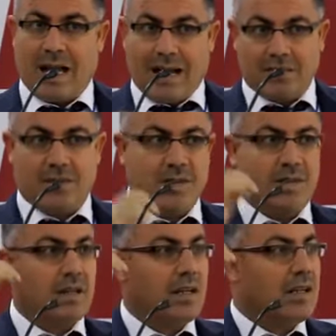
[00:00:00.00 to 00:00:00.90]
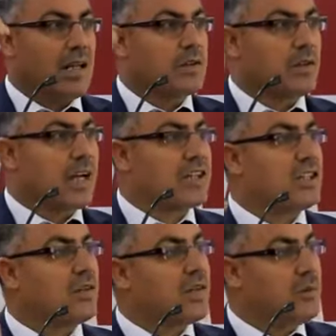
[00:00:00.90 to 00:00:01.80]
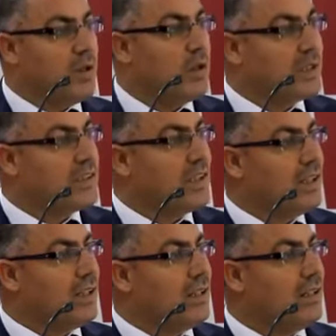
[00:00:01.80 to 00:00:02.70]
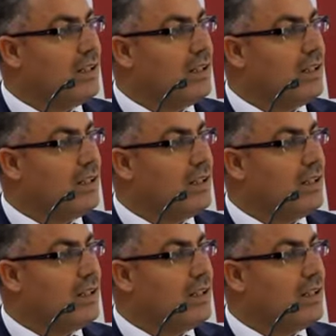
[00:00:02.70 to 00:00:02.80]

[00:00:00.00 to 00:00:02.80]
After the introduction of the new material,